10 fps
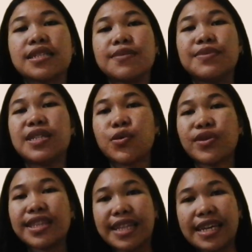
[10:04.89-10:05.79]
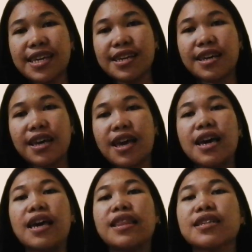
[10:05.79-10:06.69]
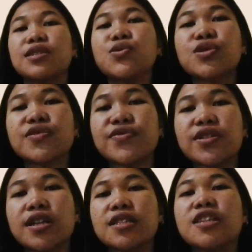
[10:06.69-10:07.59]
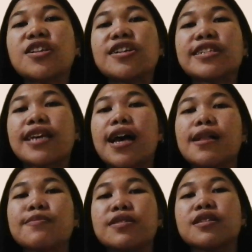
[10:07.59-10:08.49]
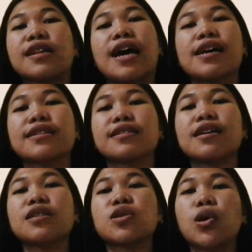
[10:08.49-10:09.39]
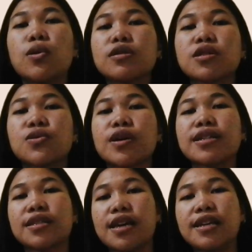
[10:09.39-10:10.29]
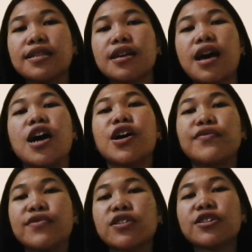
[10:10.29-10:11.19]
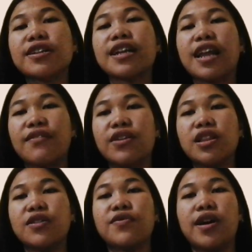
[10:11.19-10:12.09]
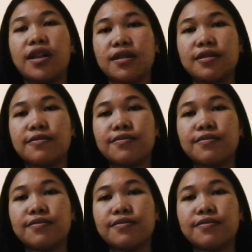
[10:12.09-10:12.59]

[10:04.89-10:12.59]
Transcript: Subsequently, it is useful as the nurse helps the client set goals to attain a future level of health.